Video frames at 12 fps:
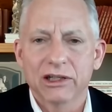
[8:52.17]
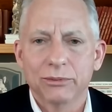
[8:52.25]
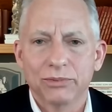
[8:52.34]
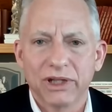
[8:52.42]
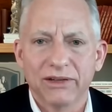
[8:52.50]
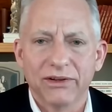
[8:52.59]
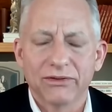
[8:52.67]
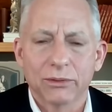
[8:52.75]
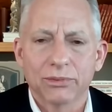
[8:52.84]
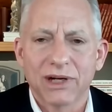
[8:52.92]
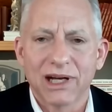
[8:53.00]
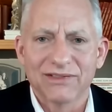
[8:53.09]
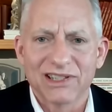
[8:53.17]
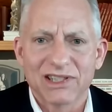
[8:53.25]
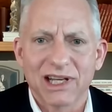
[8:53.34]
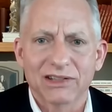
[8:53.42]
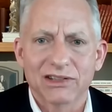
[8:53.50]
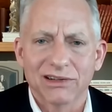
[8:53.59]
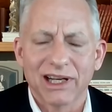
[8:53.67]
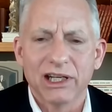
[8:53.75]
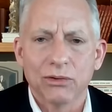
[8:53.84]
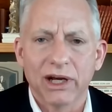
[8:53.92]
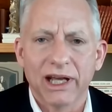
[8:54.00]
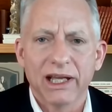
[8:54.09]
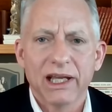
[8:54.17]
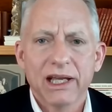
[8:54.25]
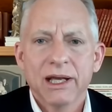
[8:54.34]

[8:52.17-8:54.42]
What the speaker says: completely from the private sector anyway.